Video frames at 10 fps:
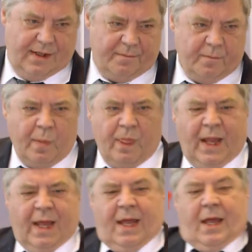Yeah?
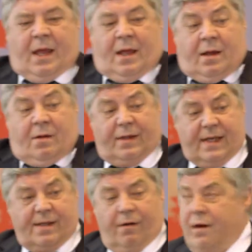What
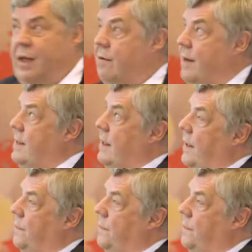is the real risk?